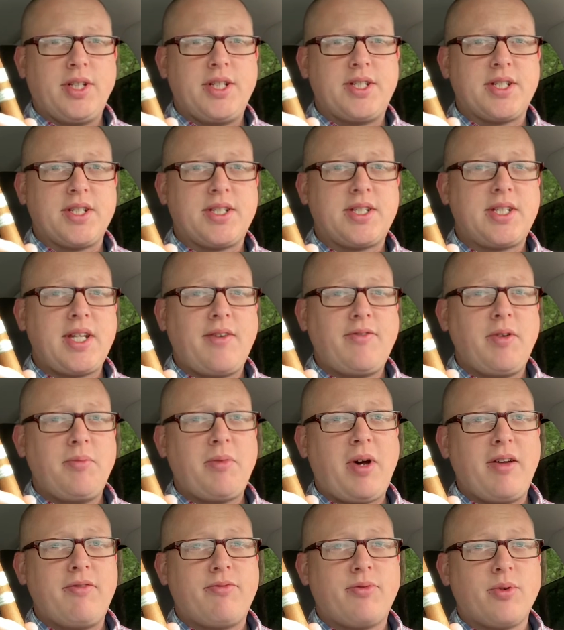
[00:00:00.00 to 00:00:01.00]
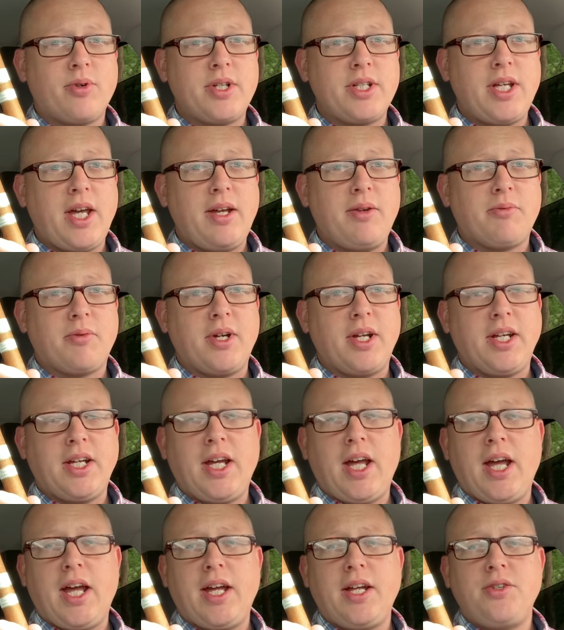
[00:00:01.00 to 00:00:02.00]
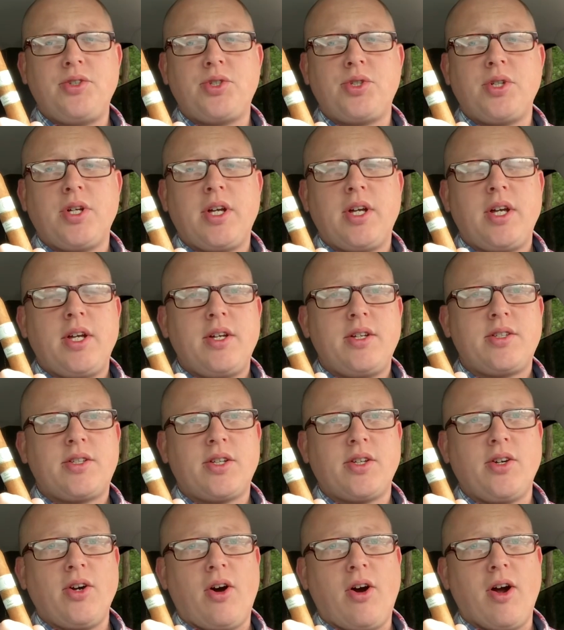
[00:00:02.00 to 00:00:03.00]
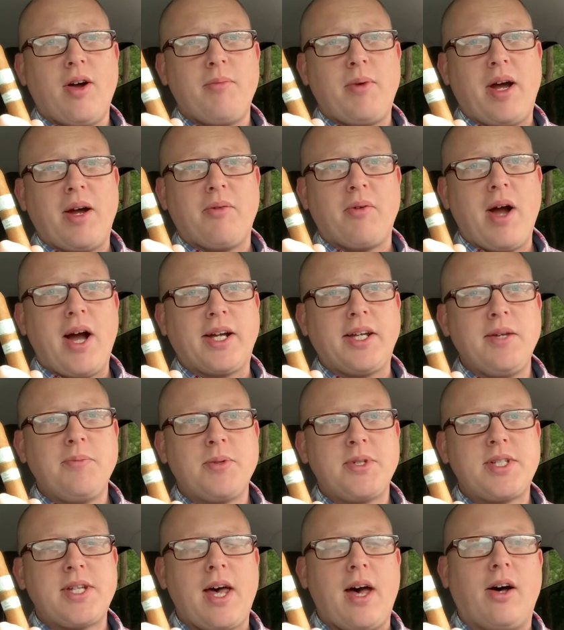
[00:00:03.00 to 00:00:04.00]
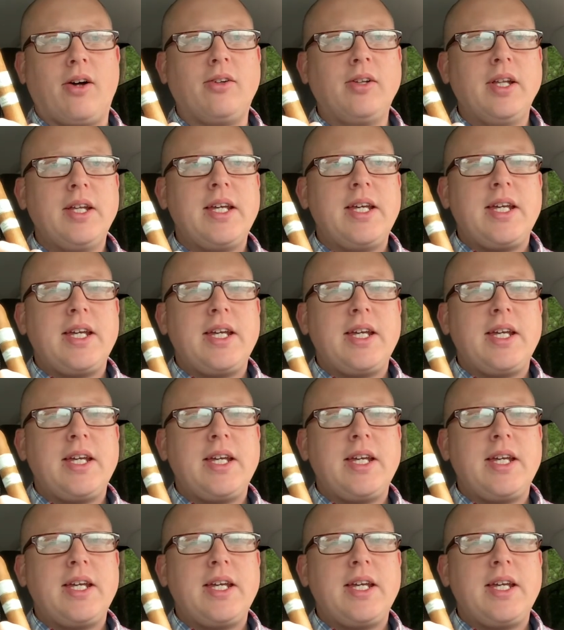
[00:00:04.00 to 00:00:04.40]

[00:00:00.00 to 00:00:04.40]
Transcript: It's a 7x48 ring gauge cigar by Rocky Patel.